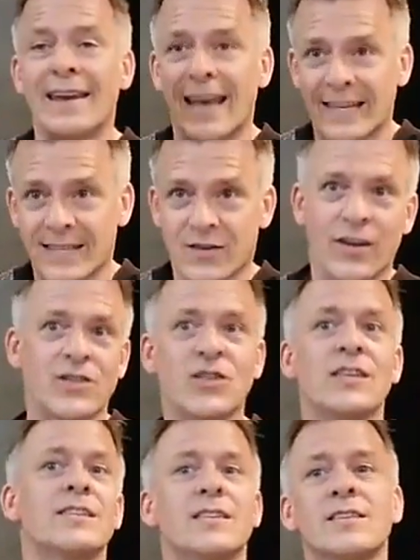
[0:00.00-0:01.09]
next great
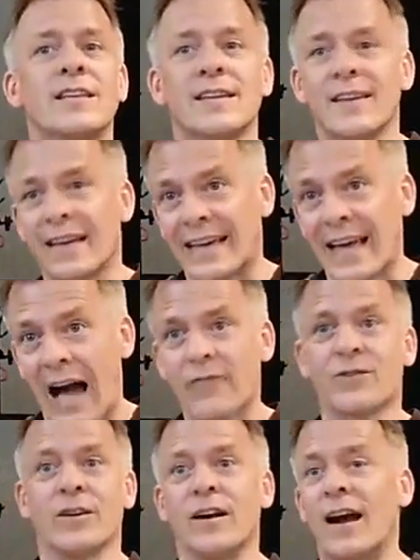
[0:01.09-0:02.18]
geniuses did after.